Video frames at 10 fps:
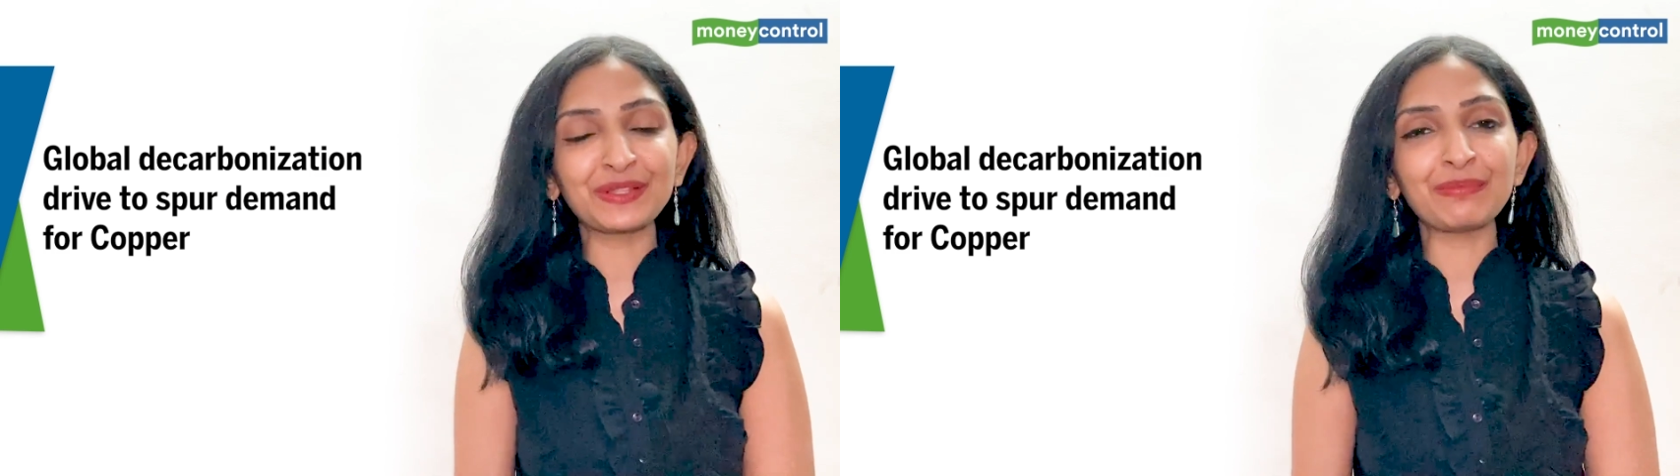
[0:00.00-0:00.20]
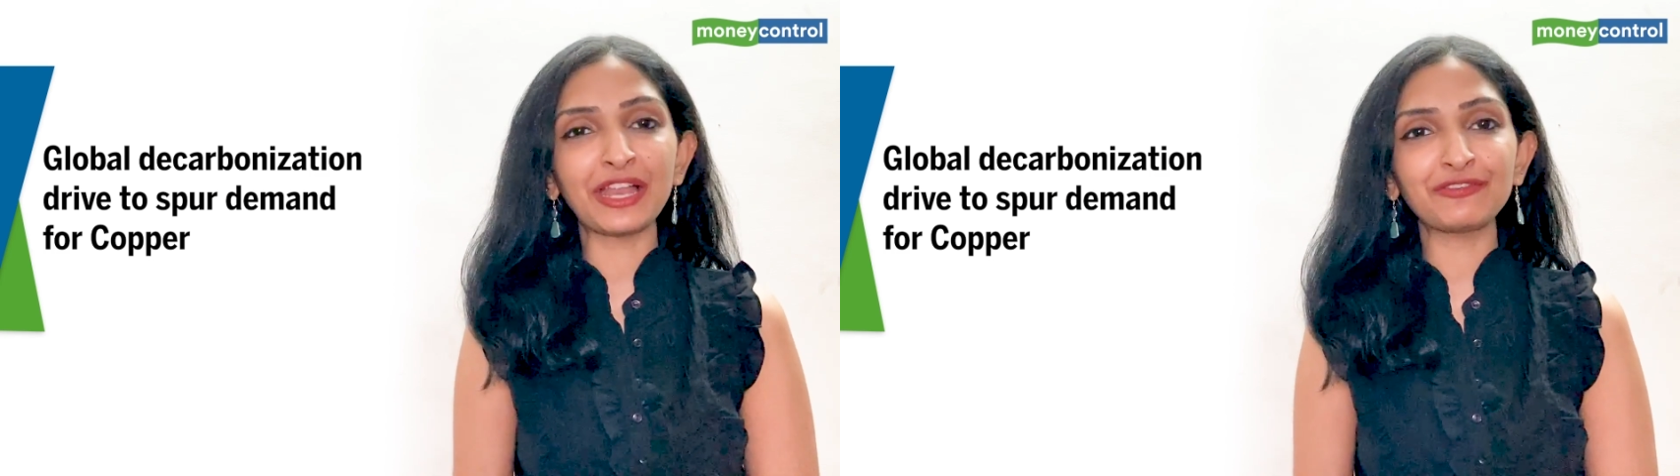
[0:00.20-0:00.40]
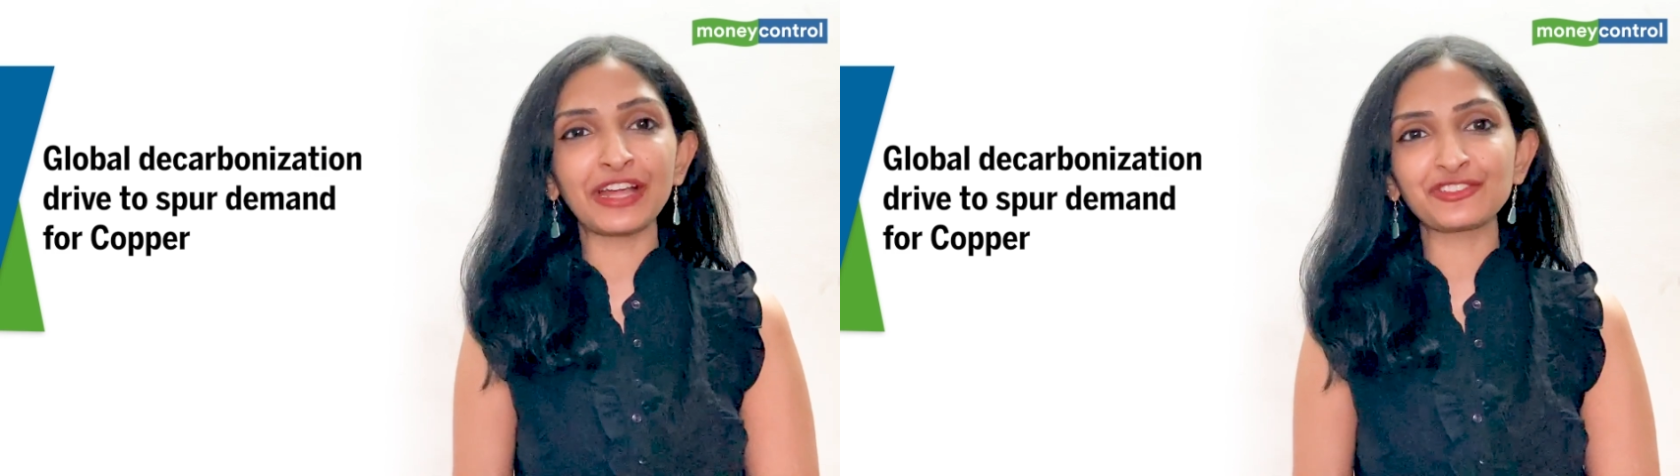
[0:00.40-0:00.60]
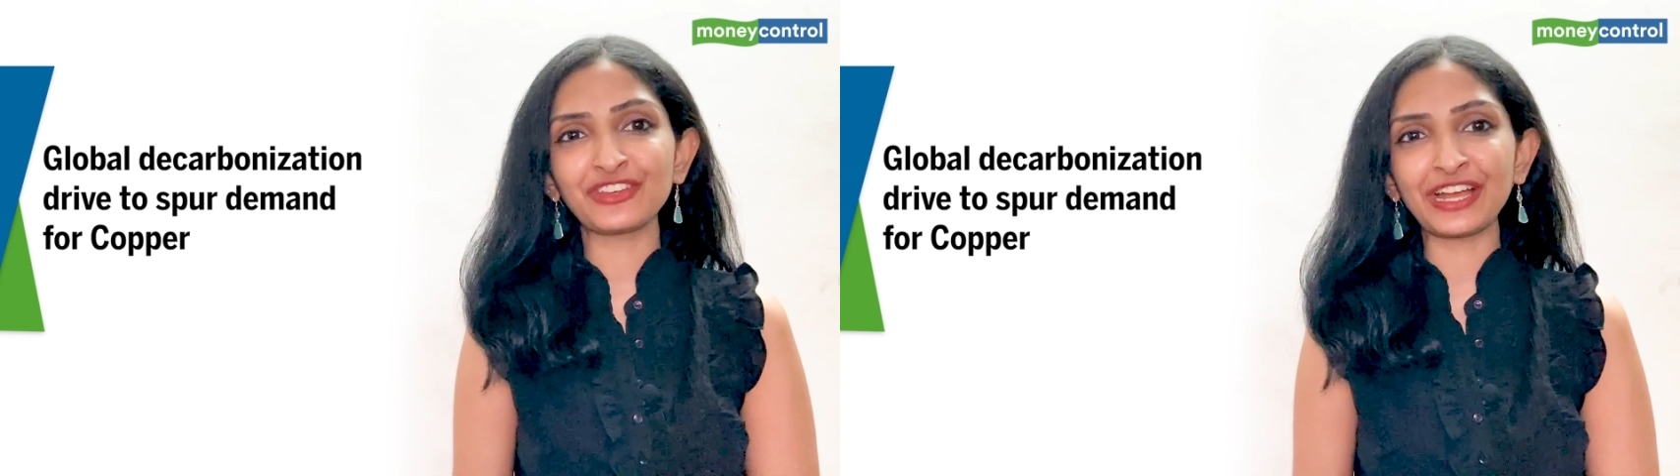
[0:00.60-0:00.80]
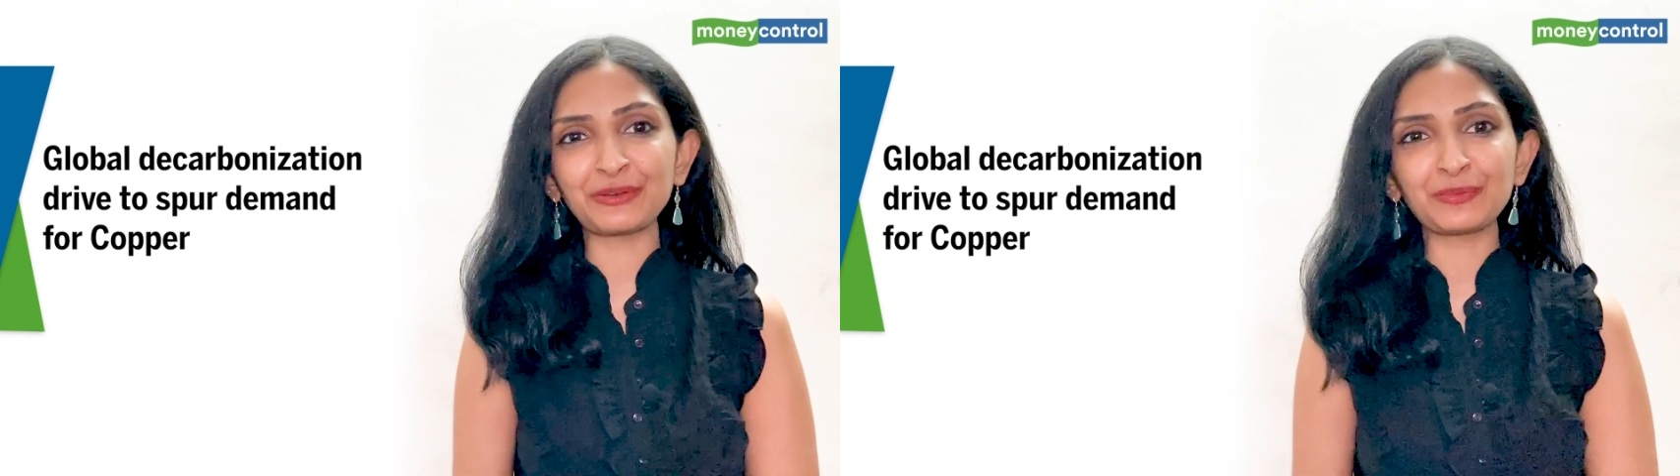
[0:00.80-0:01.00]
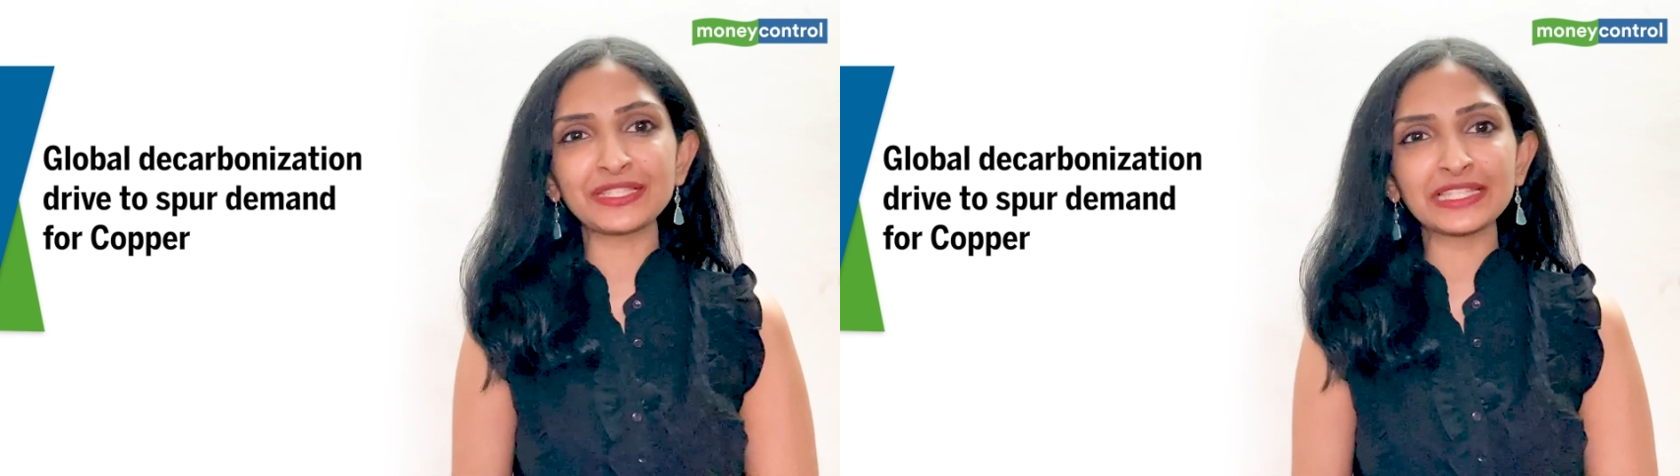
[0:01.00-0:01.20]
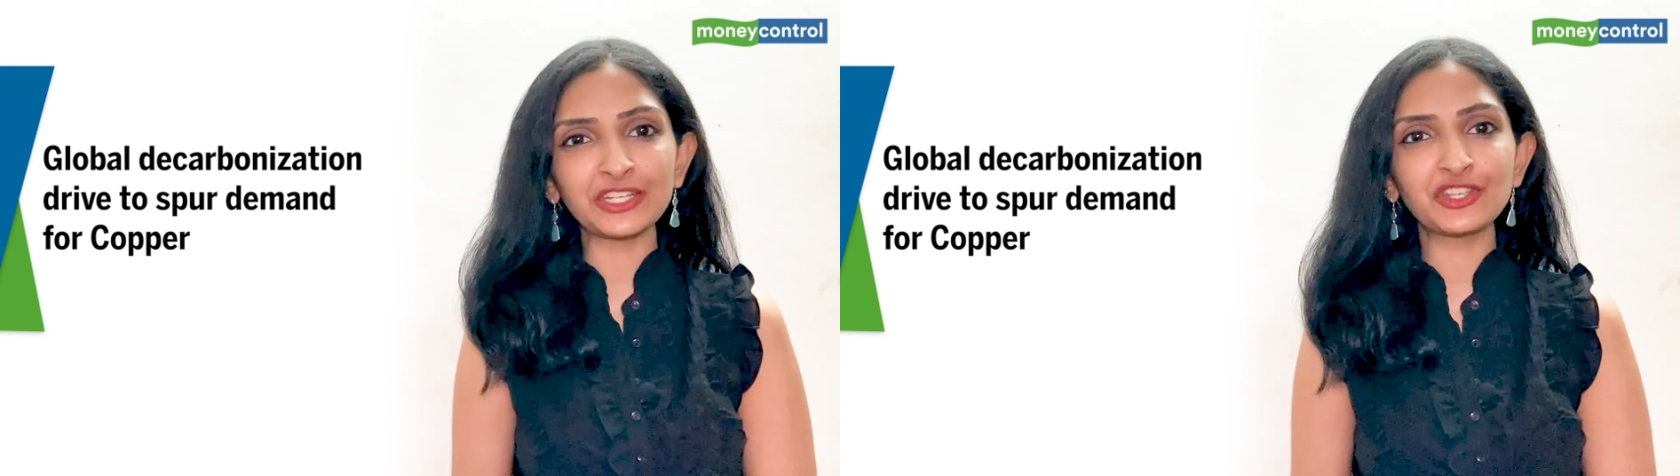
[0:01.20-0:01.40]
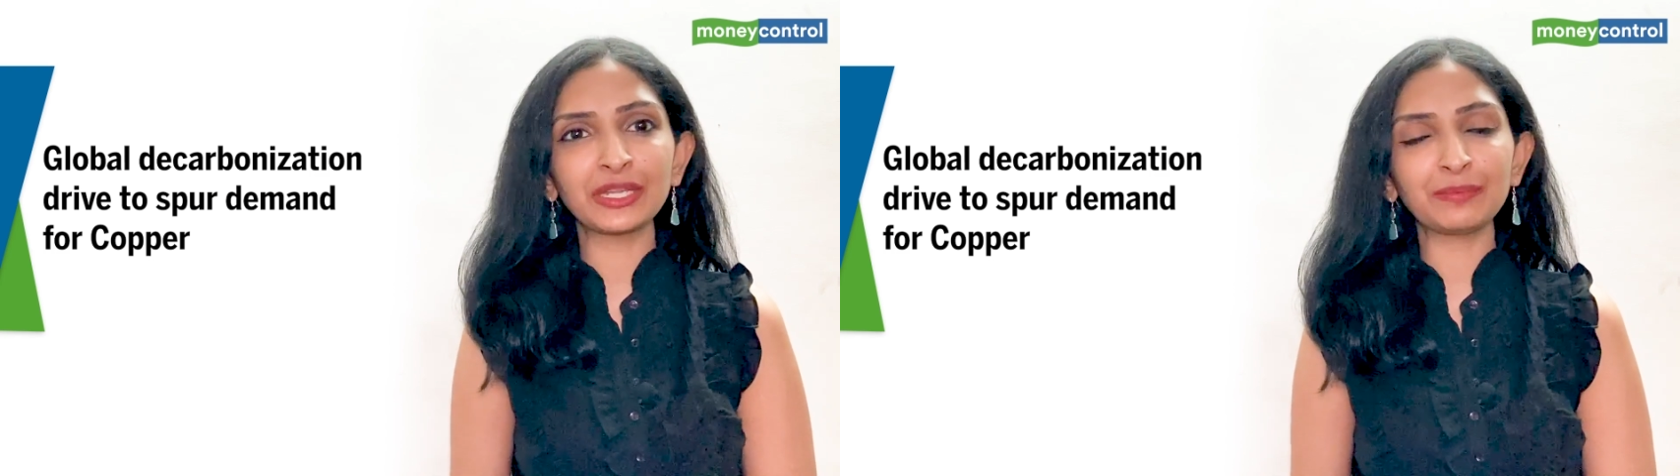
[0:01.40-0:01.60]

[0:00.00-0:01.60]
with manufacturing output surging